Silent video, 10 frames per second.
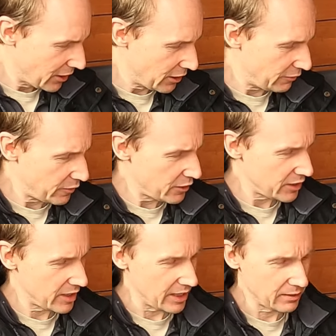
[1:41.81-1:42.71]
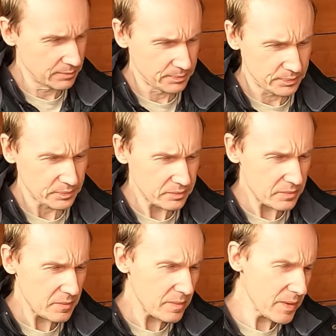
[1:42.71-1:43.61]
And the first thing
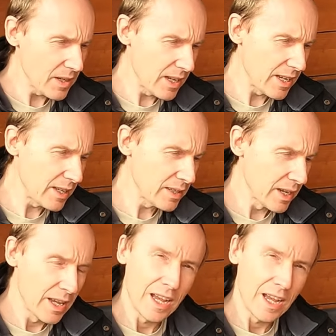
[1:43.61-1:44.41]
is